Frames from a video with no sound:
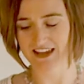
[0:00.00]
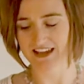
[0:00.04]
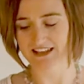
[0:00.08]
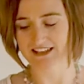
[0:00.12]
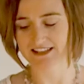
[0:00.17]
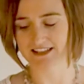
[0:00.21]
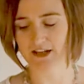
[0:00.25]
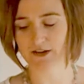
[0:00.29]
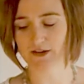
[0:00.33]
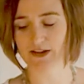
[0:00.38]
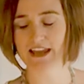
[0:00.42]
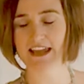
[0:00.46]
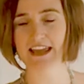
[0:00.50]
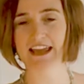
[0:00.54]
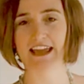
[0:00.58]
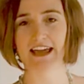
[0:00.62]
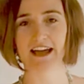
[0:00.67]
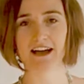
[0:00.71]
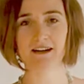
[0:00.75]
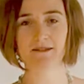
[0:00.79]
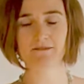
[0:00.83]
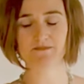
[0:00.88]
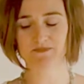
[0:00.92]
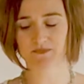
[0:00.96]
So
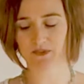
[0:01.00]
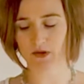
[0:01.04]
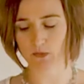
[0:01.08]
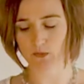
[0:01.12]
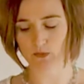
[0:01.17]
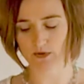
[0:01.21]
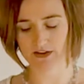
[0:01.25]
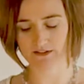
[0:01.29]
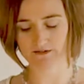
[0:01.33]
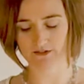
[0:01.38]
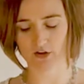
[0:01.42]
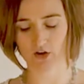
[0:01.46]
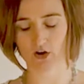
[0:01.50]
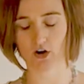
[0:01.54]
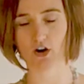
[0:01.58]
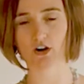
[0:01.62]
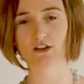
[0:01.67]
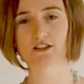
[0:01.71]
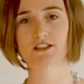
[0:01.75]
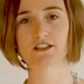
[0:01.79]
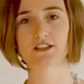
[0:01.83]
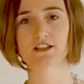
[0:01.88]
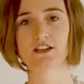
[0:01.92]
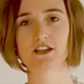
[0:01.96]
here we've got
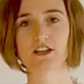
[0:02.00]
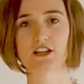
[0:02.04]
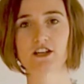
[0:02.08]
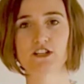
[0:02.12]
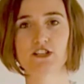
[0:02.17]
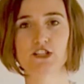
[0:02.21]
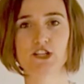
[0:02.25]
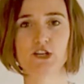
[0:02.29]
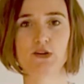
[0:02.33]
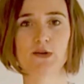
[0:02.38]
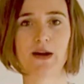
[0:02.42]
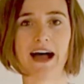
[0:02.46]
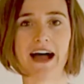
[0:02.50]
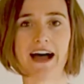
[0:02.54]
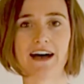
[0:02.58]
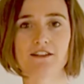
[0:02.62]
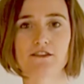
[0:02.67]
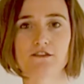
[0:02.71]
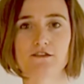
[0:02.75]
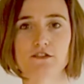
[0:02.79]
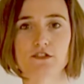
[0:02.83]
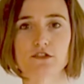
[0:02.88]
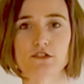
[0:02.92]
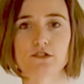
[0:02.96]
2
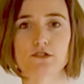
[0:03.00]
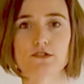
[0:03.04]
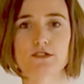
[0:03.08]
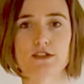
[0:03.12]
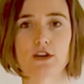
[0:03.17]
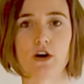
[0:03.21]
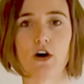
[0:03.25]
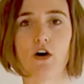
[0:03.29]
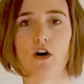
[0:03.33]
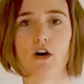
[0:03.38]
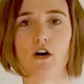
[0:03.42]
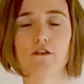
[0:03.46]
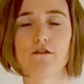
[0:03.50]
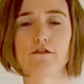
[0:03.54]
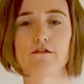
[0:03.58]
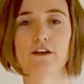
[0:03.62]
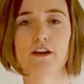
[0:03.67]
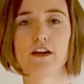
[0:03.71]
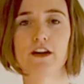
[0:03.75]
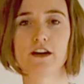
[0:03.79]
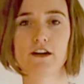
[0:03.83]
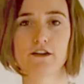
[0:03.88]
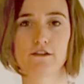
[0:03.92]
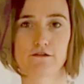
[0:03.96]
handfuls of
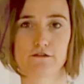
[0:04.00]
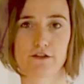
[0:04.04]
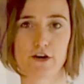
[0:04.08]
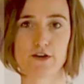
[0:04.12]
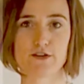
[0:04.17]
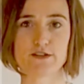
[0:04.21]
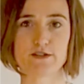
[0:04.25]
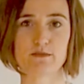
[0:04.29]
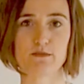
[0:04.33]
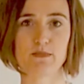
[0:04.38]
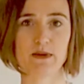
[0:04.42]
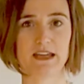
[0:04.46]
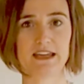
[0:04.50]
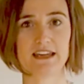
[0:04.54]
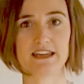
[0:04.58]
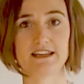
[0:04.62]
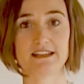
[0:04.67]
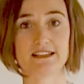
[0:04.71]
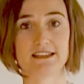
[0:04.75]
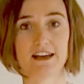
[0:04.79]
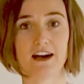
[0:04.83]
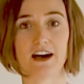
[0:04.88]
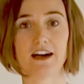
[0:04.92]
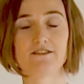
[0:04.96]
frozen
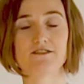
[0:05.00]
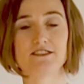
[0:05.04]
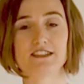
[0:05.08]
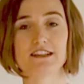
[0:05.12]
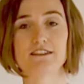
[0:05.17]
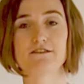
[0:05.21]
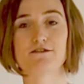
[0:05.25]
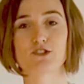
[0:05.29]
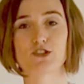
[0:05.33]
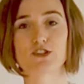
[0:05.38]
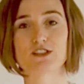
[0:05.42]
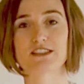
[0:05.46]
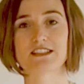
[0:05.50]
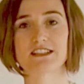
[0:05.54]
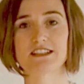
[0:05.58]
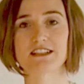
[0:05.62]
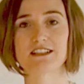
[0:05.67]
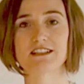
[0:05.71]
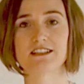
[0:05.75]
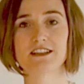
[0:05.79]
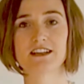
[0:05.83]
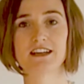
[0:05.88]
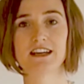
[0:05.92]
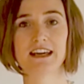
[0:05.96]
peas that I've
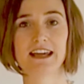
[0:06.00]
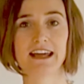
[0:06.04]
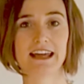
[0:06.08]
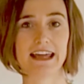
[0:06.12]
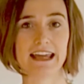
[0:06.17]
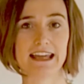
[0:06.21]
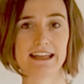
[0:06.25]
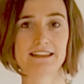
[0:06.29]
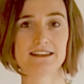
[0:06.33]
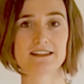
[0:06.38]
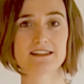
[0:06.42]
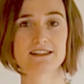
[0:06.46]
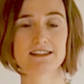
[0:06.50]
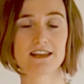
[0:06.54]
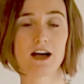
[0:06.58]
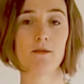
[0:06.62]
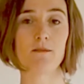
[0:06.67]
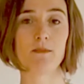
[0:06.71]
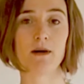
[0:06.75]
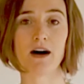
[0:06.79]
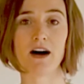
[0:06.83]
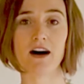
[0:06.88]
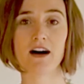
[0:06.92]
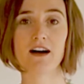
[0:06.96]
defrosted. In the
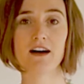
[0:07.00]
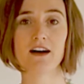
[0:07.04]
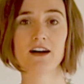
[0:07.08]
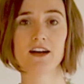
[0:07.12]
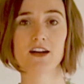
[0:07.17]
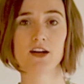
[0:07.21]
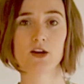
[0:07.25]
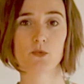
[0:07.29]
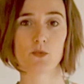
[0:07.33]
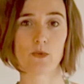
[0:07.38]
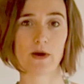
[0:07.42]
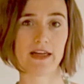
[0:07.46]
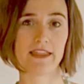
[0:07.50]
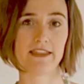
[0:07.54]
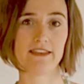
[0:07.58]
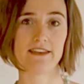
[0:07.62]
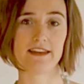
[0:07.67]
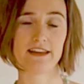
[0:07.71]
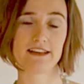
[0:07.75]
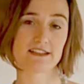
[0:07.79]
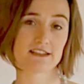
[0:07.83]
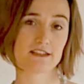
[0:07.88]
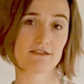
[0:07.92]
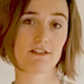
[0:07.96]
summer, when
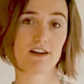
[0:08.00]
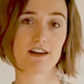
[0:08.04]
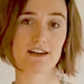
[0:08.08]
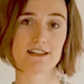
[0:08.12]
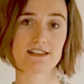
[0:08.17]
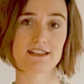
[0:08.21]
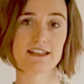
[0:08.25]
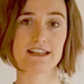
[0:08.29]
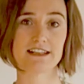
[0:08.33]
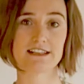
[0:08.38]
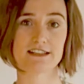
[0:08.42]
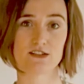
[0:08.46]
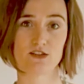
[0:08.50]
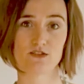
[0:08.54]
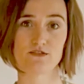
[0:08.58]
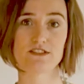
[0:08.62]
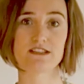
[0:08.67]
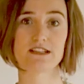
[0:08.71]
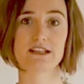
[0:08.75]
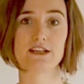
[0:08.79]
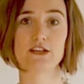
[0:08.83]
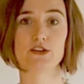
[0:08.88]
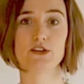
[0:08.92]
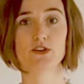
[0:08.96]
it's the right season,
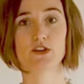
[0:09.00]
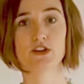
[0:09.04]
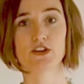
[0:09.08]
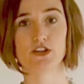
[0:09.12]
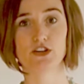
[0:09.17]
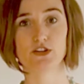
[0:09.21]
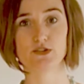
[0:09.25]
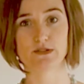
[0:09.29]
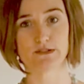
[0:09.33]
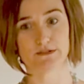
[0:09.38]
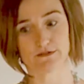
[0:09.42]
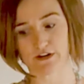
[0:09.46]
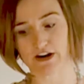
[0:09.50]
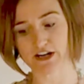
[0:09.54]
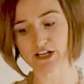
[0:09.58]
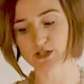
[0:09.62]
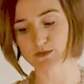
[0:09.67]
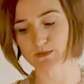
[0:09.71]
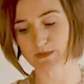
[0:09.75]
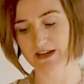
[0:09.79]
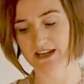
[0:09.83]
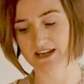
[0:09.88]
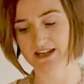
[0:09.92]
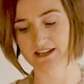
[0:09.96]
obviously you can use fresh
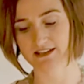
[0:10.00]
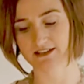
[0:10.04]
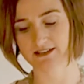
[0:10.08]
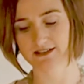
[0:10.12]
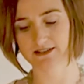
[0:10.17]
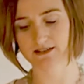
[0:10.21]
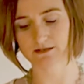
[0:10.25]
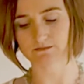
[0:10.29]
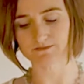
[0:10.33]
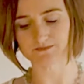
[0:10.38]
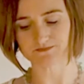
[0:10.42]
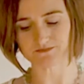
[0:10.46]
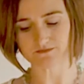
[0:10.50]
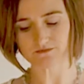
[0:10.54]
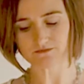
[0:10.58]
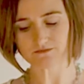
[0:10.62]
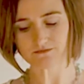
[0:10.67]
peas,